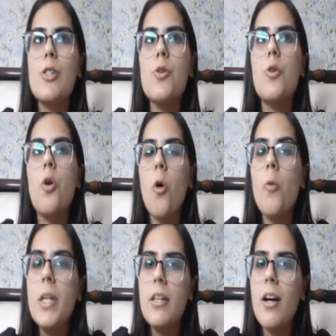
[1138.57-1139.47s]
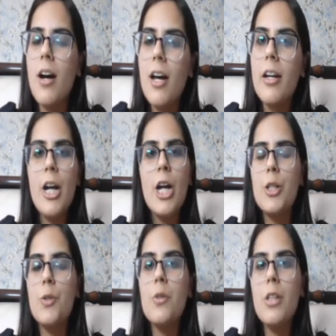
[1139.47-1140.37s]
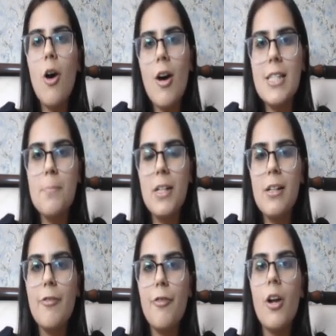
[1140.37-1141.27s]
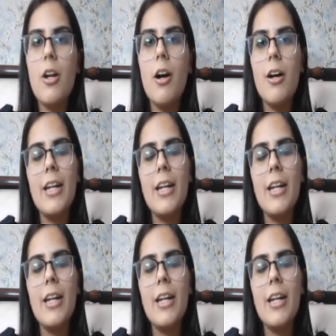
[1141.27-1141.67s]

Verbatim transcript: to go with her to the hospital for her